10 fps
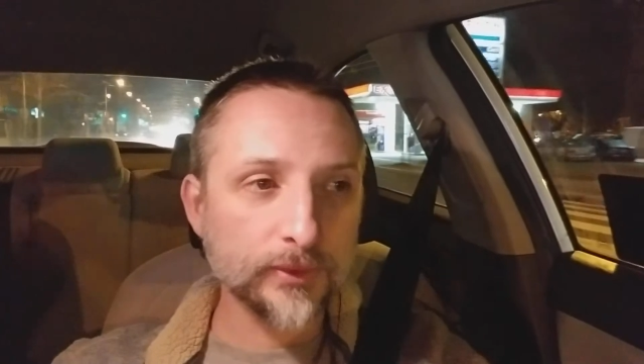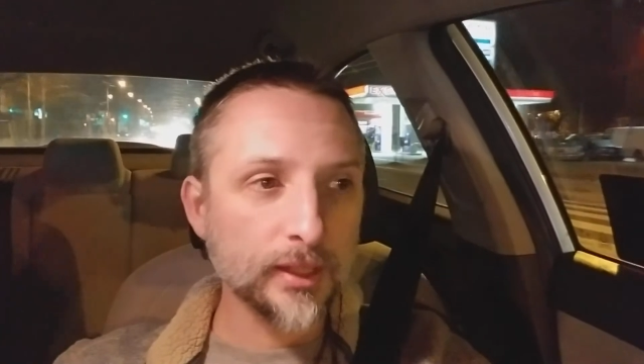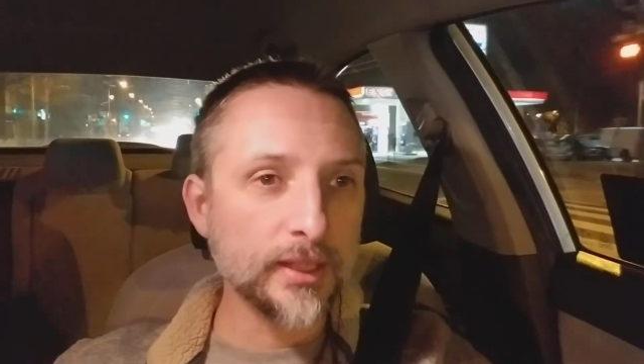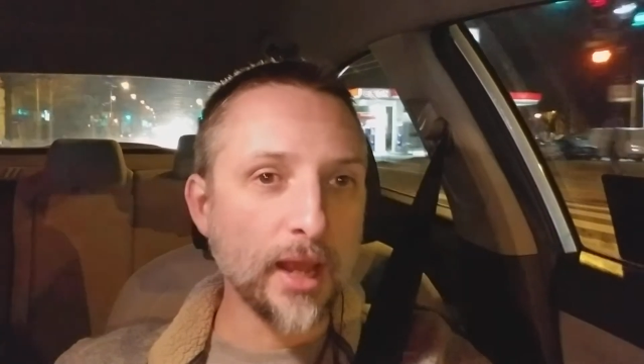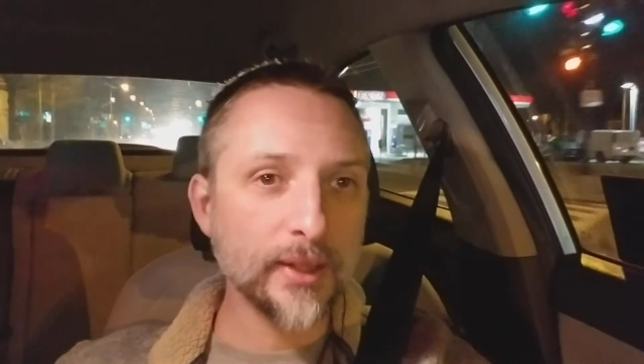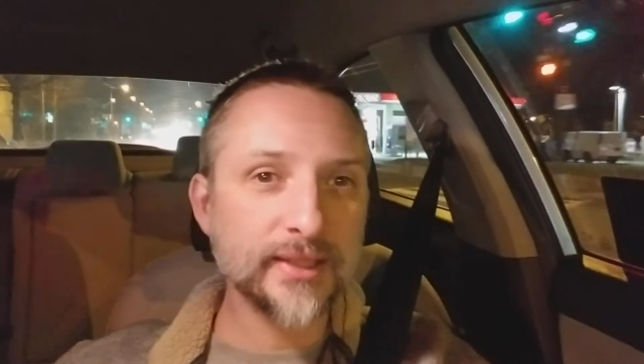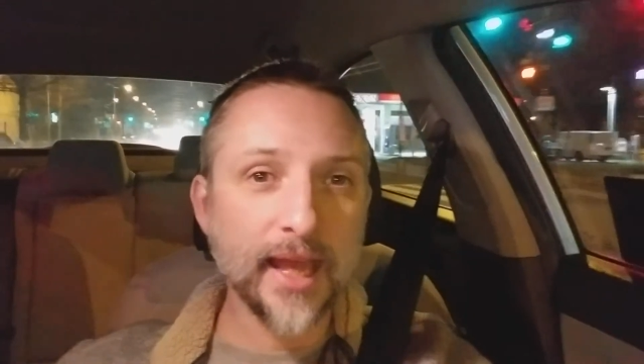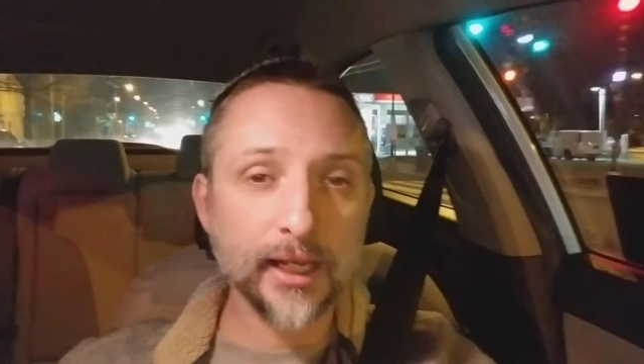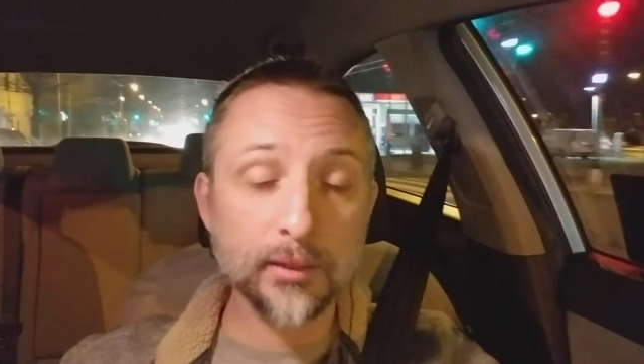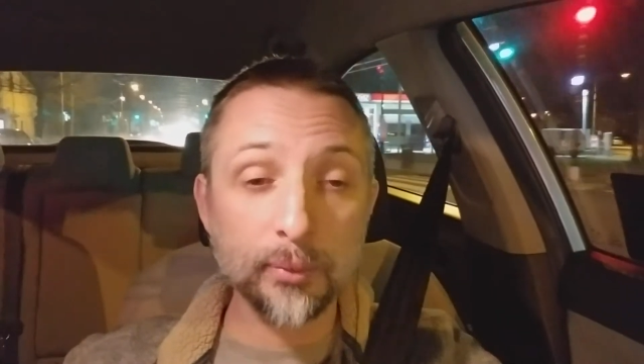Now, is that
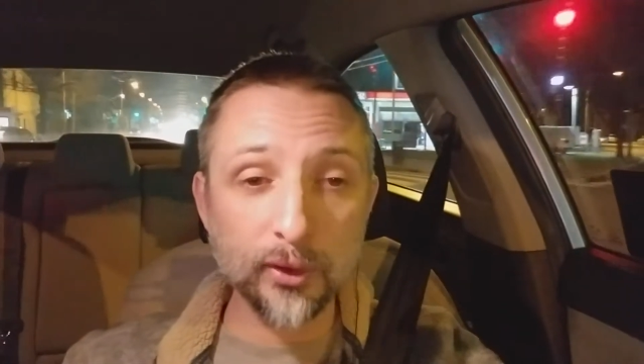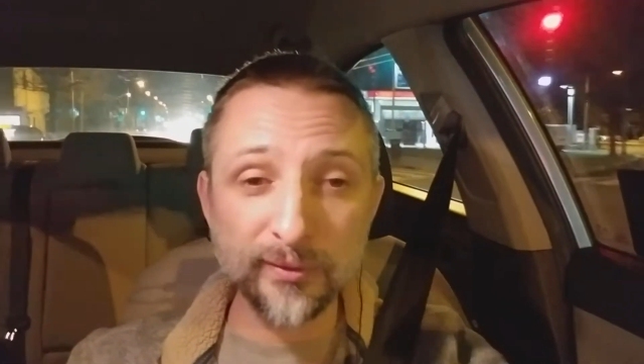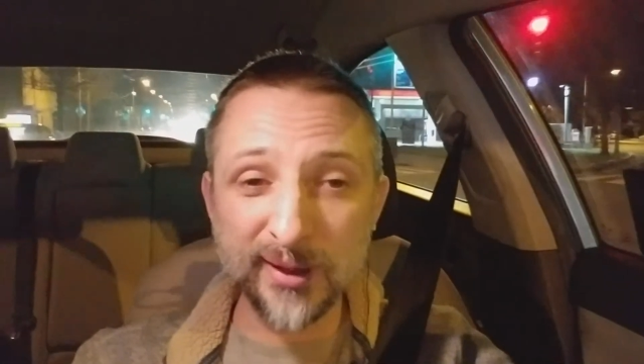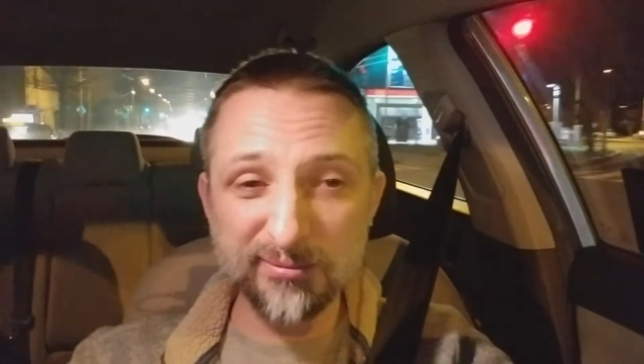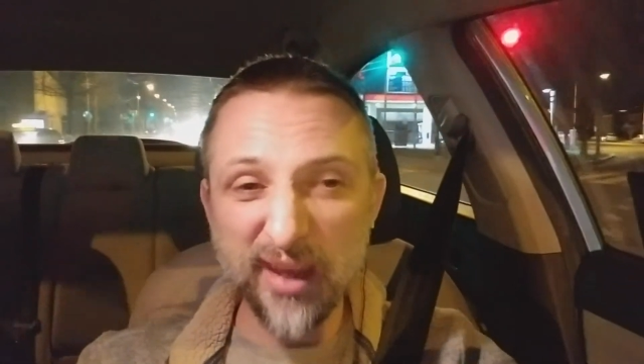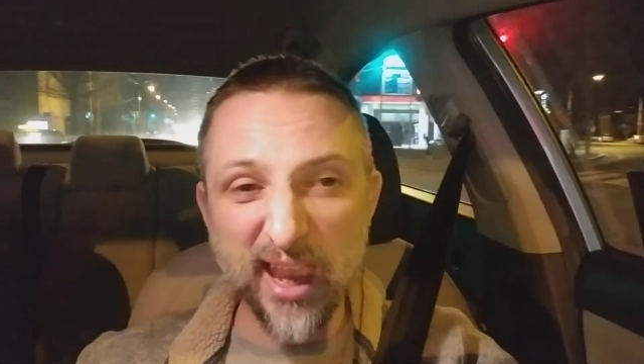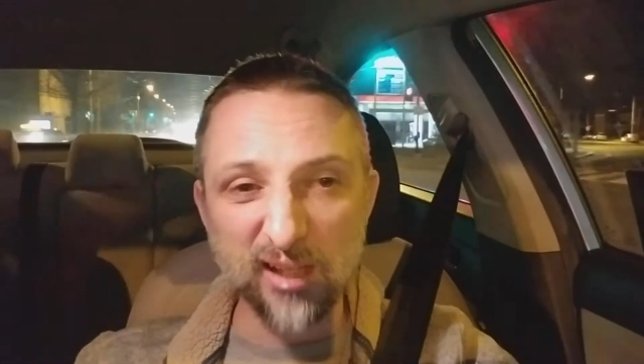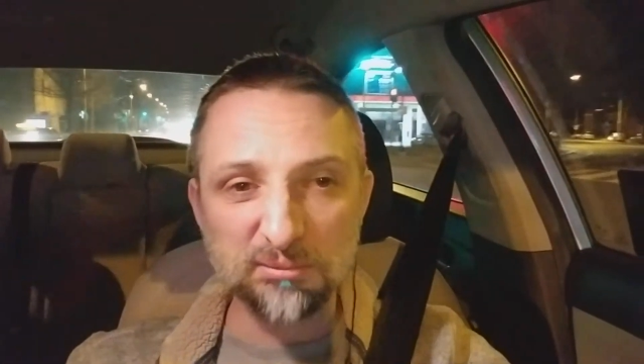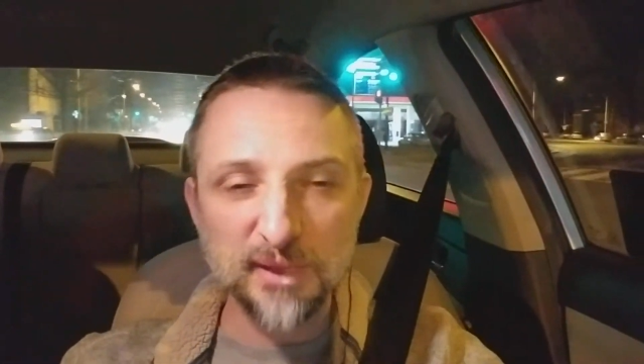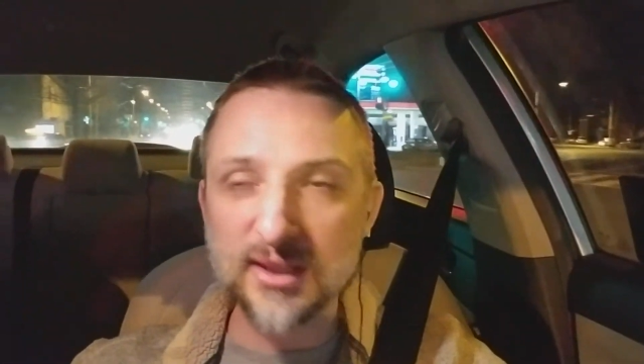an improvement? Yeah,
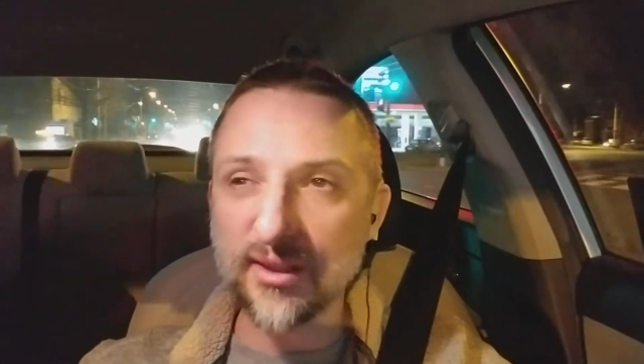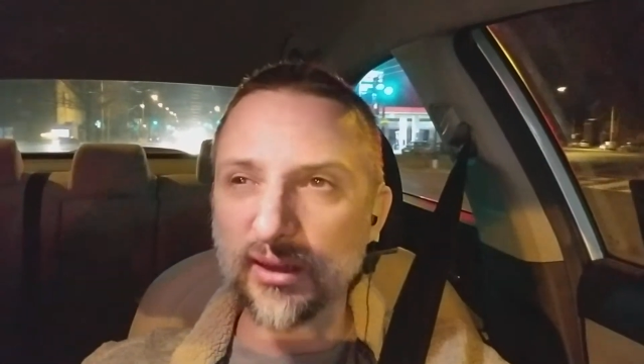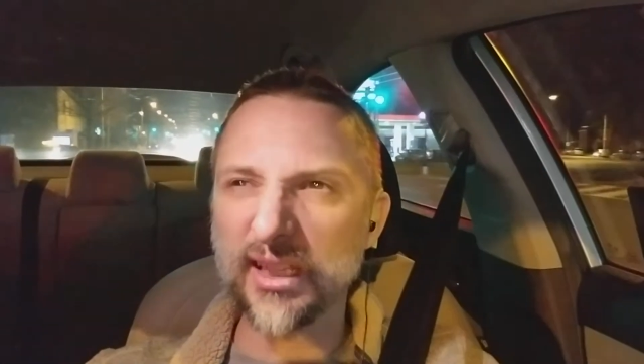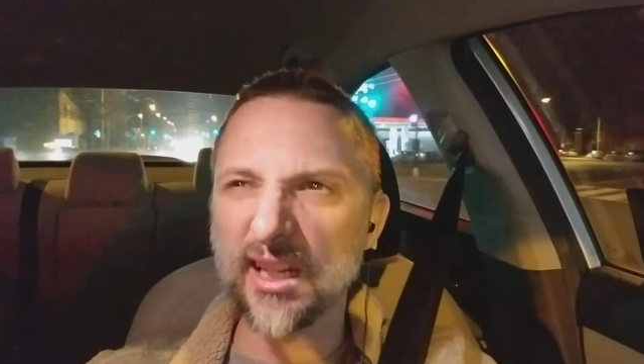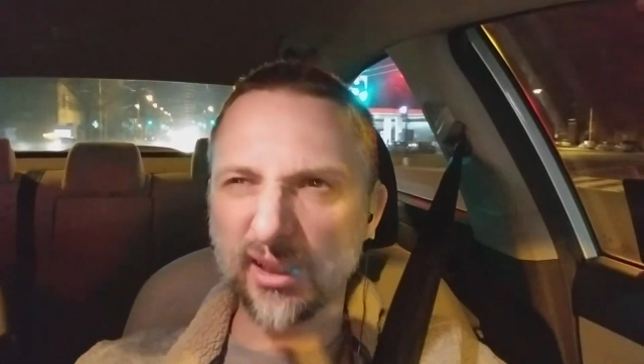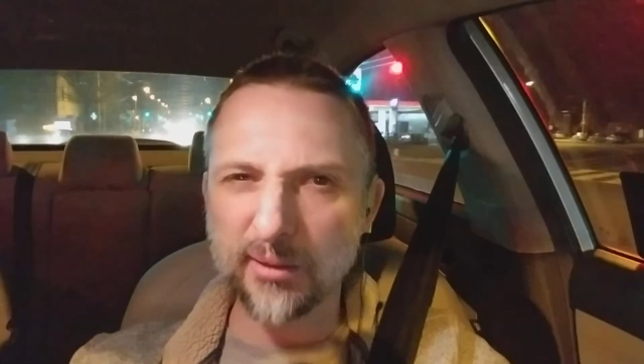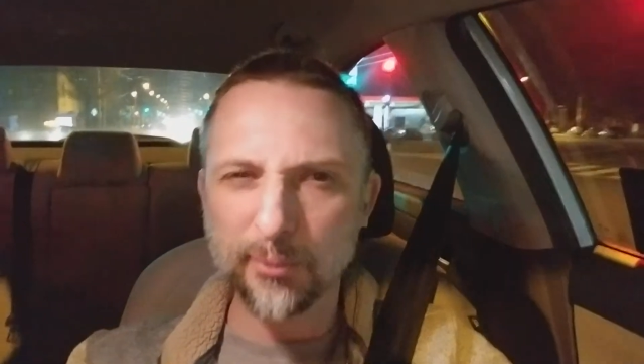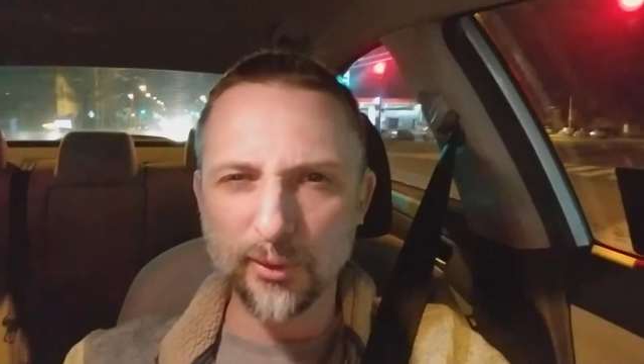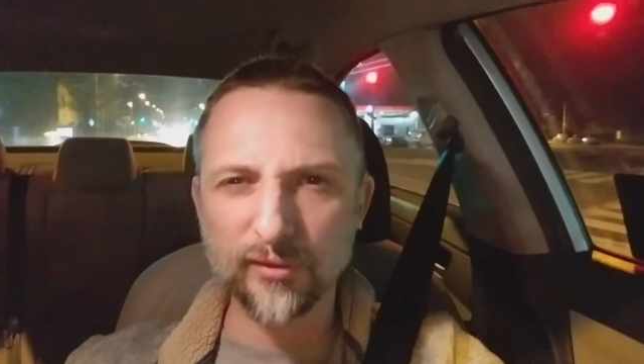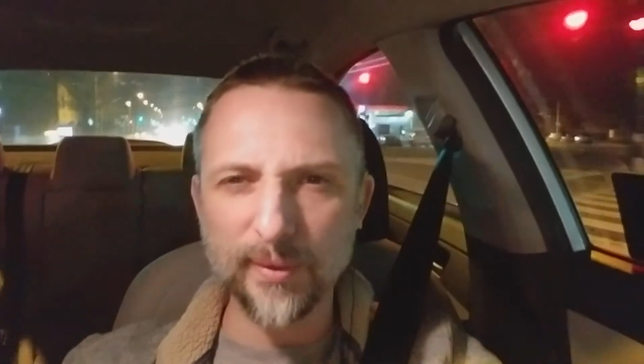it's a little
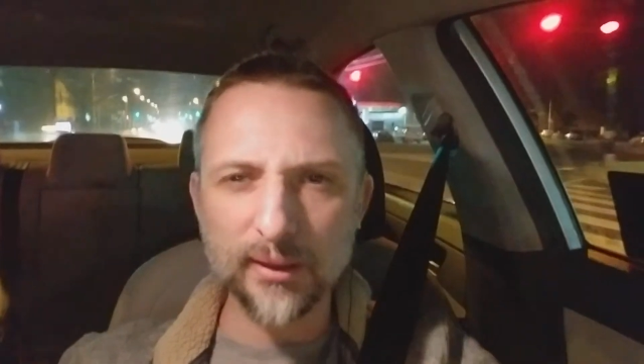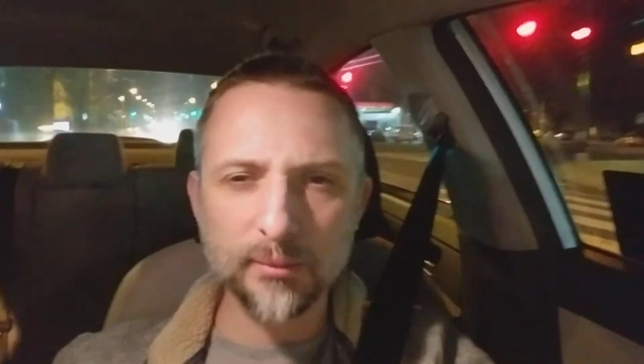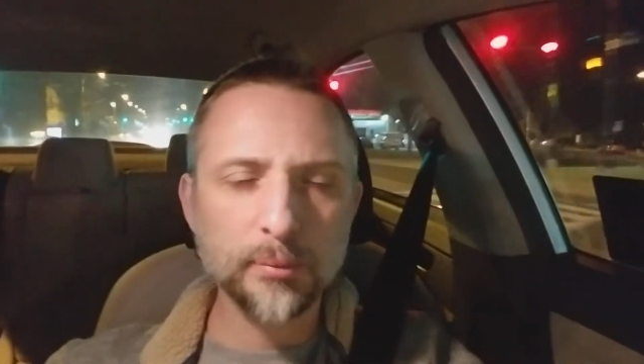improvement,